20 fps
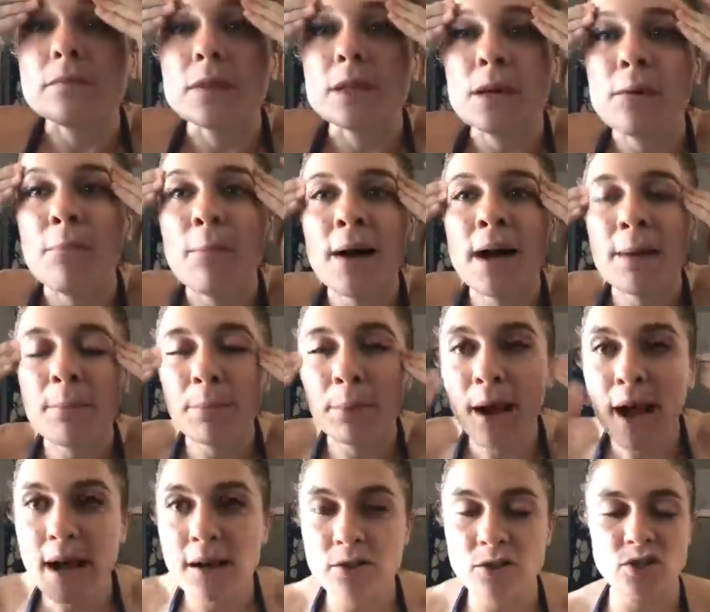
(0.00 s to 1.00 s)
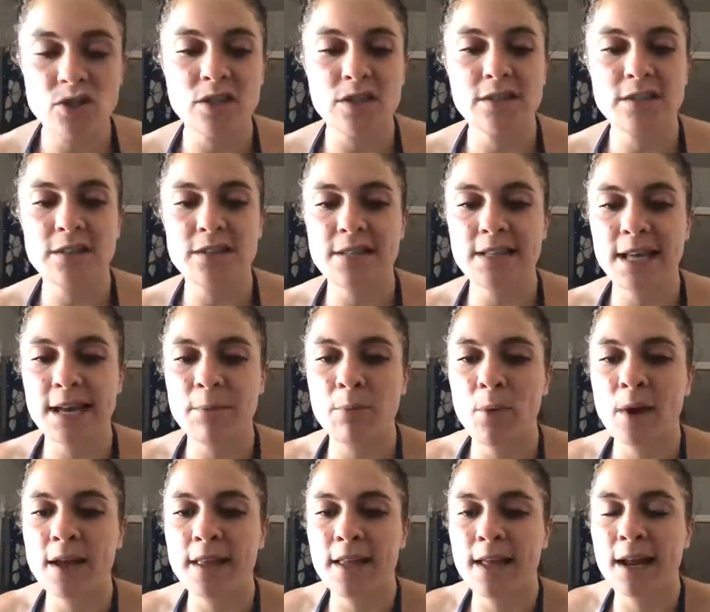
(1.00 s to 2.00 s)
my brows just the same
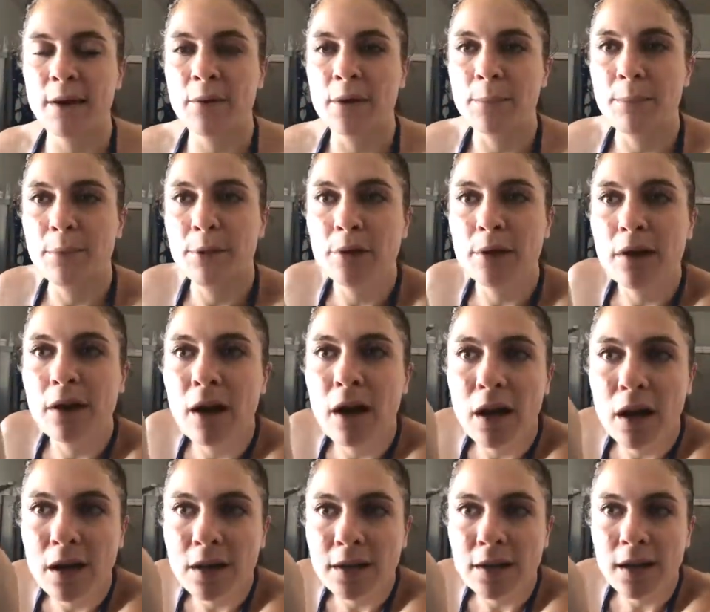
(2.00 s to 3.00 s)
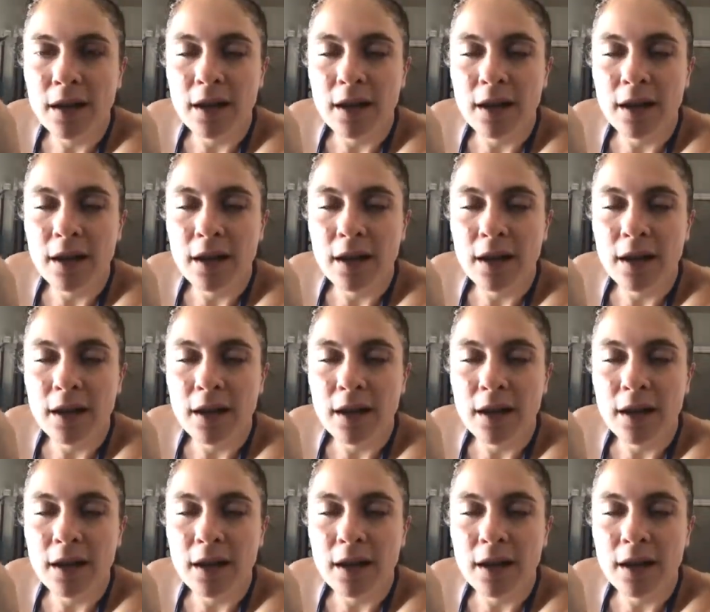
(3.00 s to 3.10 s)
way that I would put on